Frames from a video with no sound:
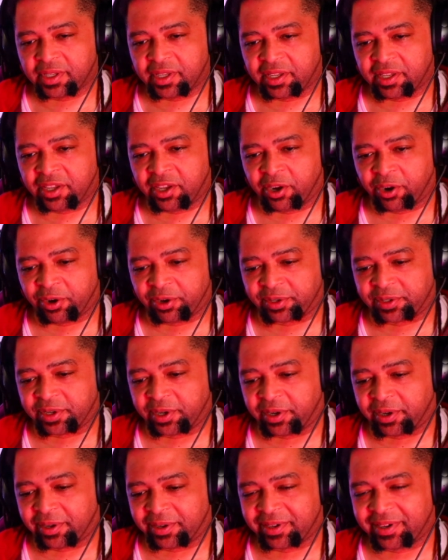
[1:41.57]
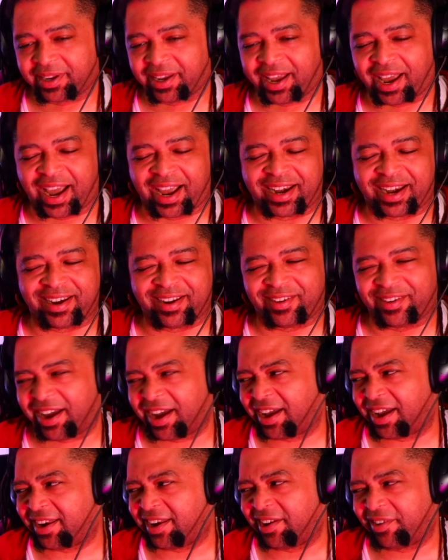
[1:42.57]
Your turn. Yeah, I knew
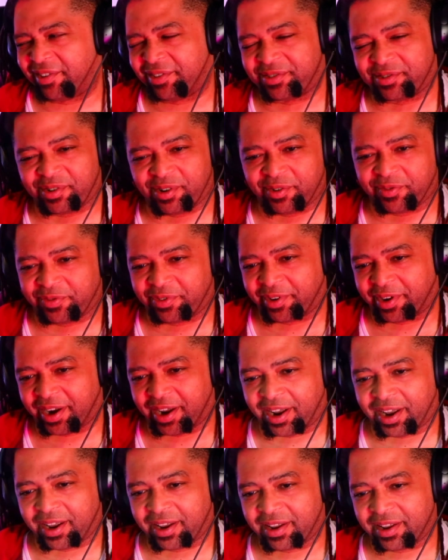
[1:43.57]
I knew he was going for that.